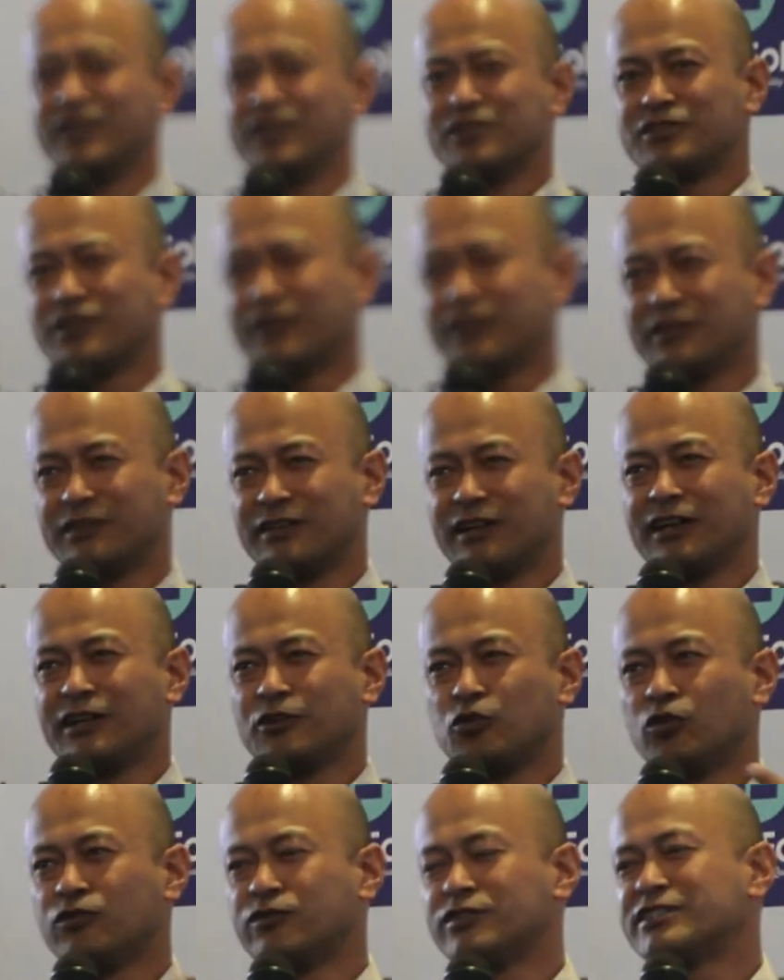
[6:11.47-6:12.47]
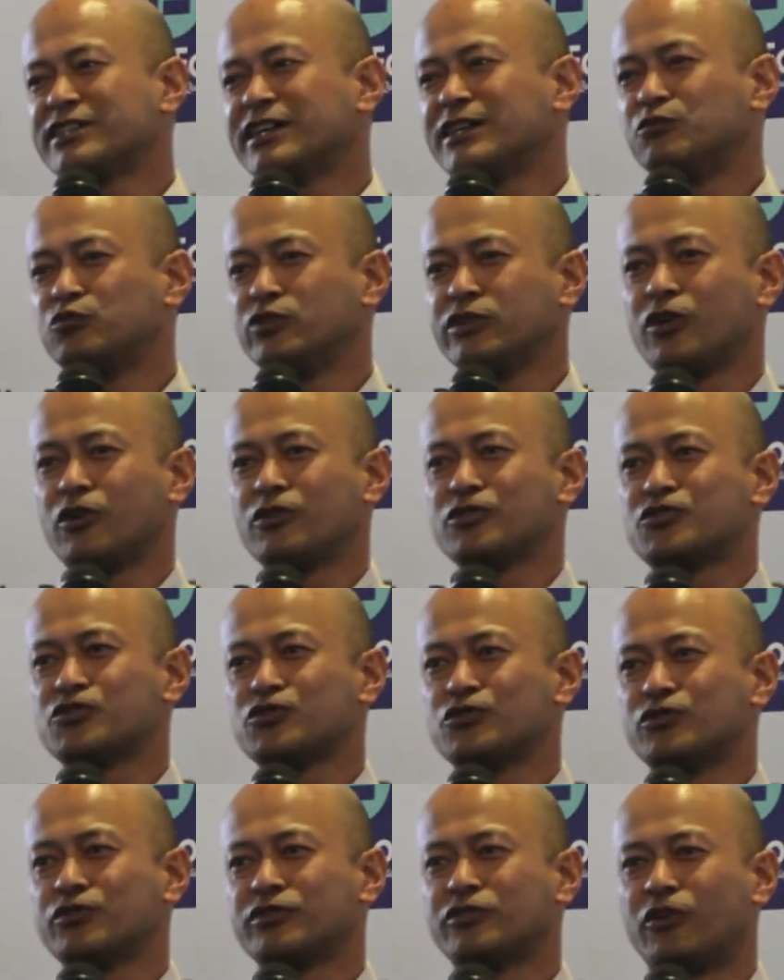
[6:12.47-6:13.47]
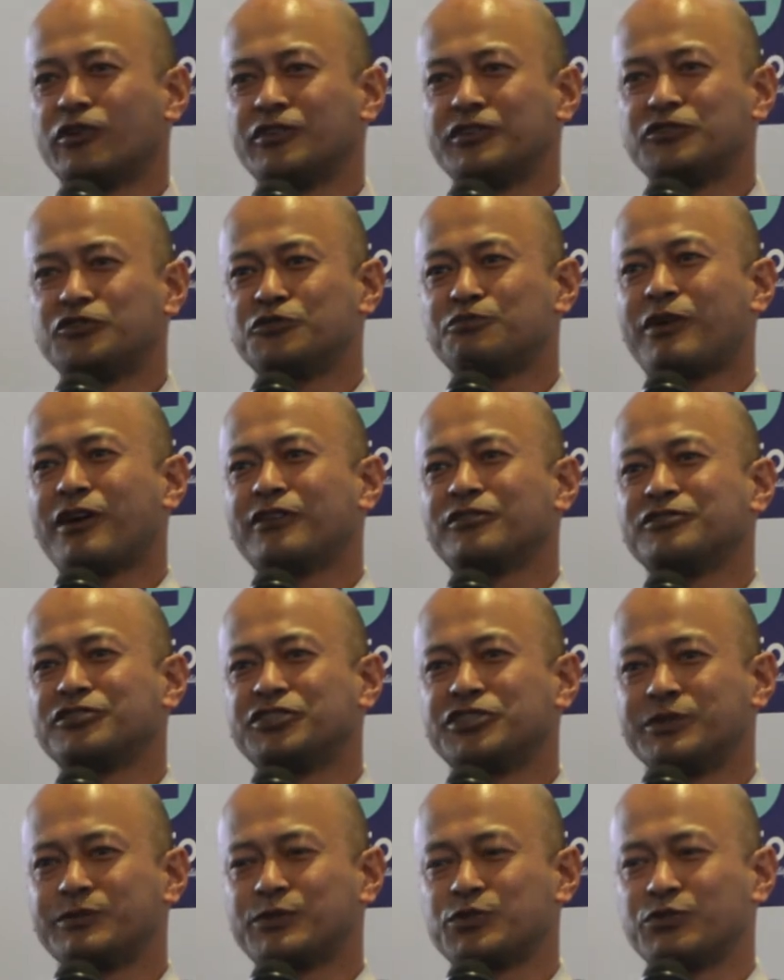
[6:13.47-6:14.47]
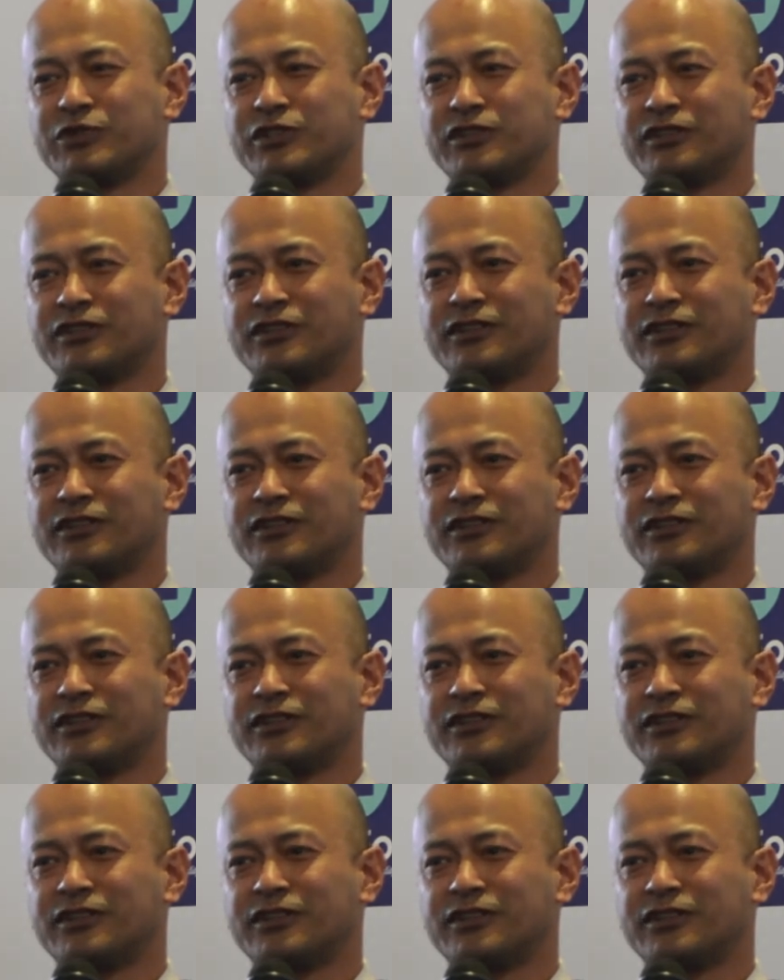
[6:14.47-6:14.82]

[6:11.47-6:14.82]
So, and over time we also got into partnerships with